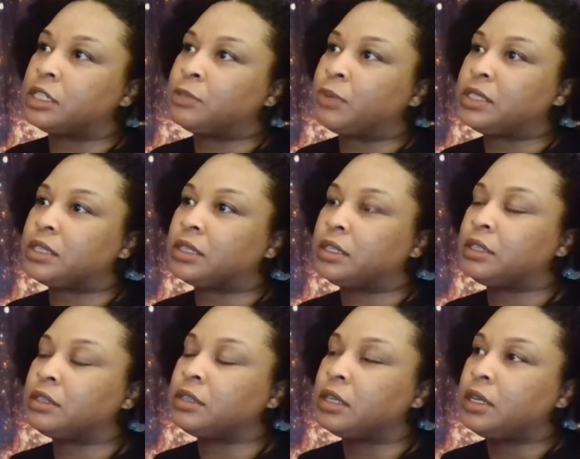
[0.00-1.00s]
It's
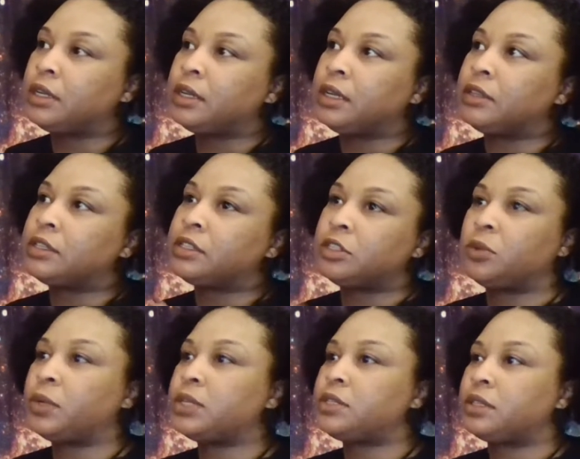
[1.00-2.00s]
basically in this
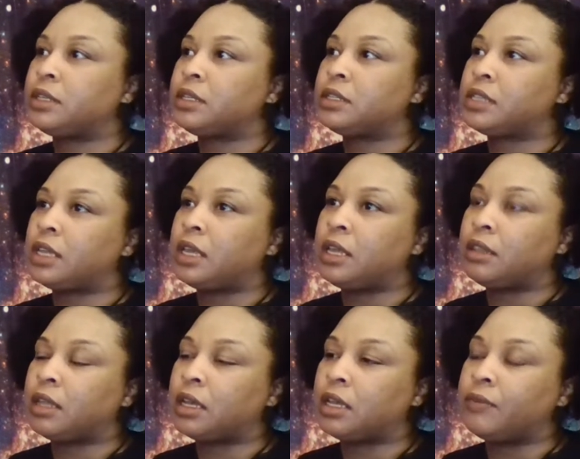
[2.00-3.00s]
situation, it's saying
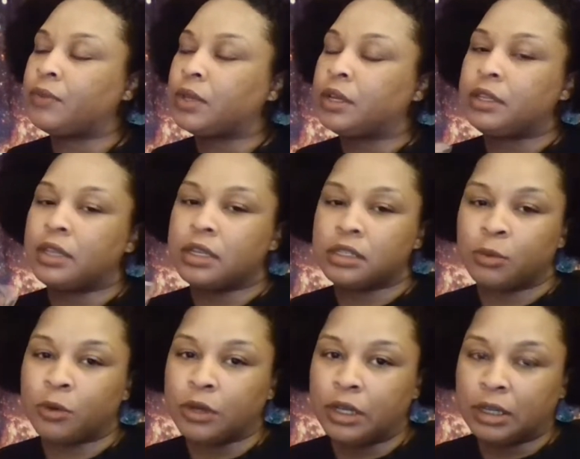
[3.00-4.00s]
that yes,
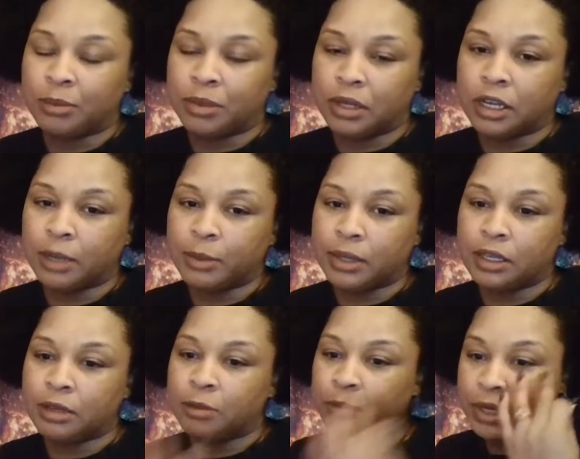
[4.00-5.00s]
more income can come
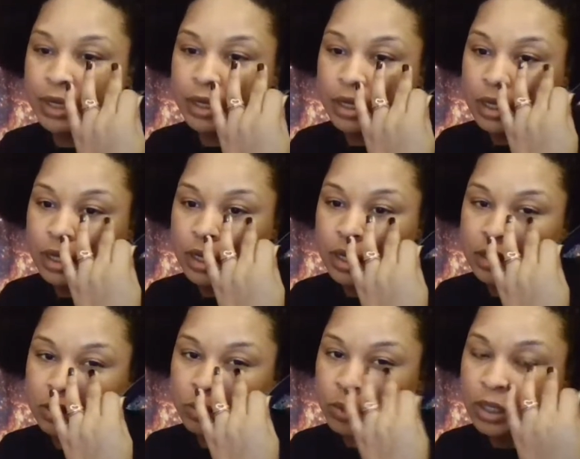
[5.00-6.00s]
in, but
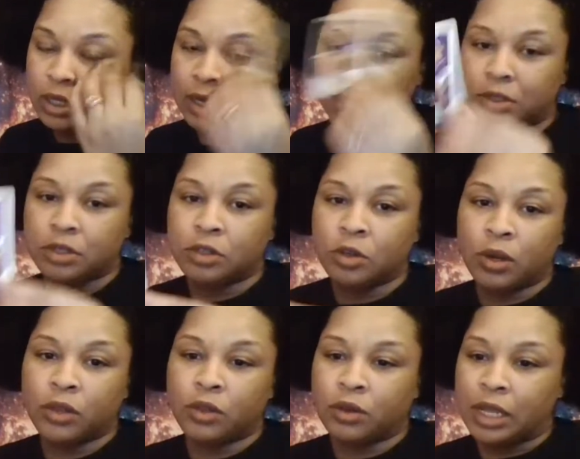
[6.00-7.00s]
it's really up to you
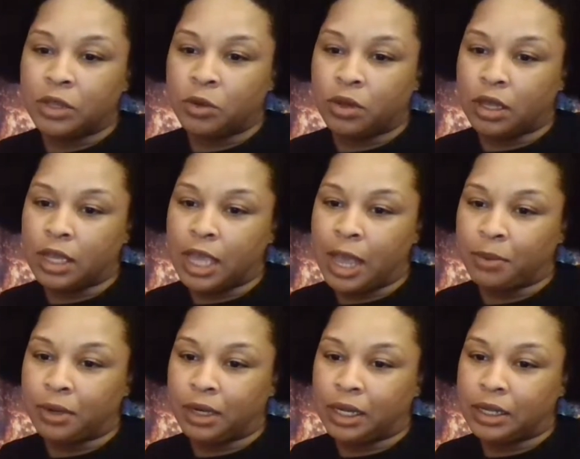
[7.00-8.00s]
whether or not you can
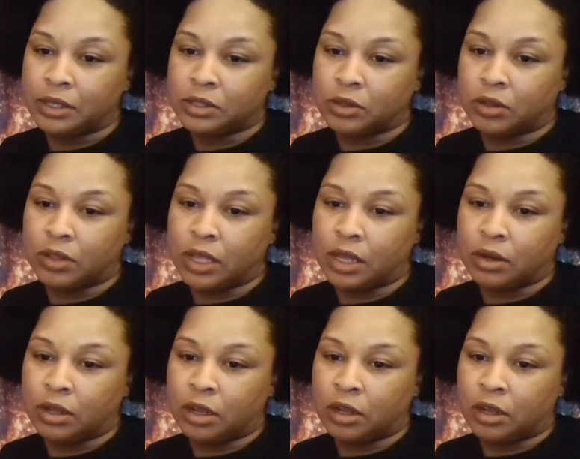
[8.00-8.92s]
capitalize on that